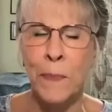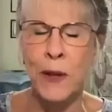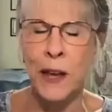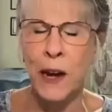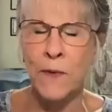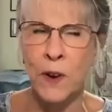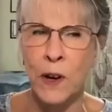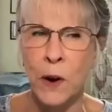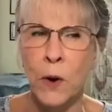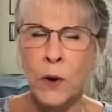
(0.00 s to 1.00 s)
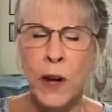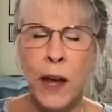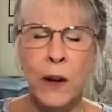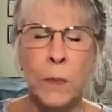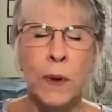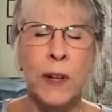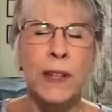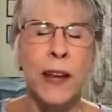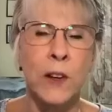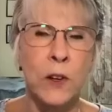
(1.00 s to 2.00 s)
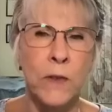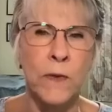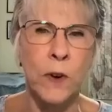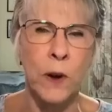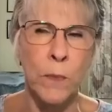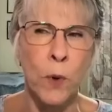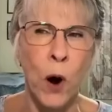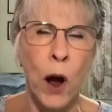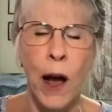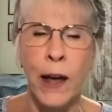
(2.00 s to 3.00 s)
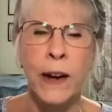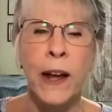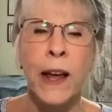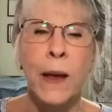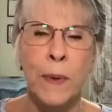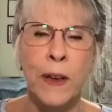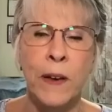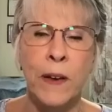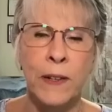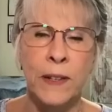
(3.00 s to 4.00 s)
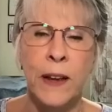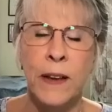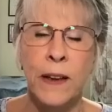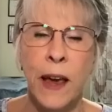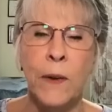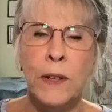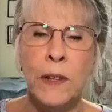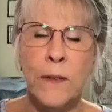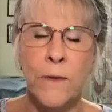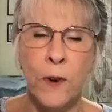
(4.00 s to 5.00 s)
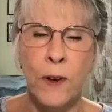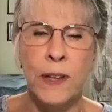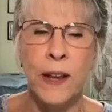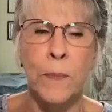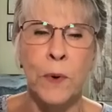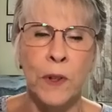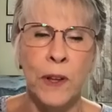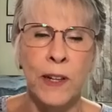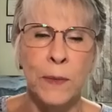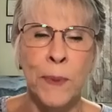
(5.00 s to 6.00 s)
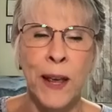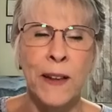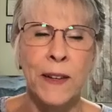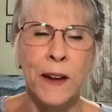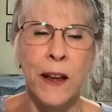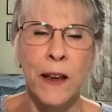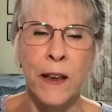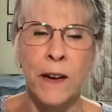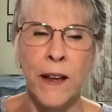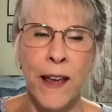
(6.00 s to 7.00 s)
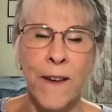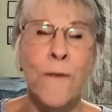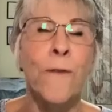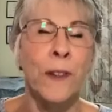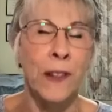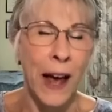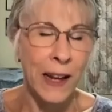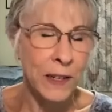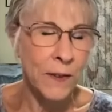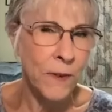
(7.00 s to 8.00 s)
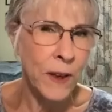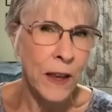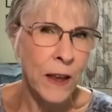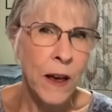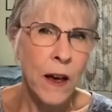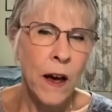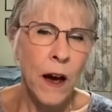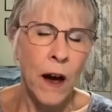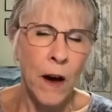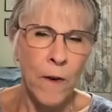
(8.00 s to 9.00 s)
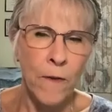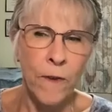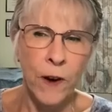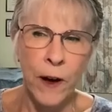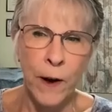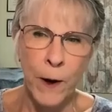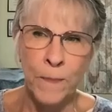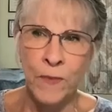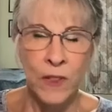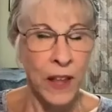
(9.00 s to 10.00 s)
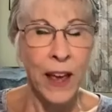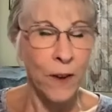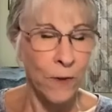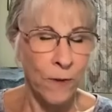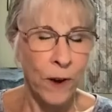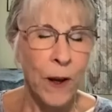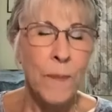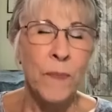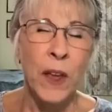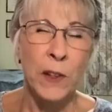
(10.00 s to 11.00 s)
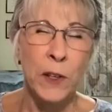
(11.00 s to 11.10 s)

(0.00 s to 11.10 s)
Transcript: be kind of a narrow title, but it's actually very broad, because counseling, for example, is based in a philosophy of life. And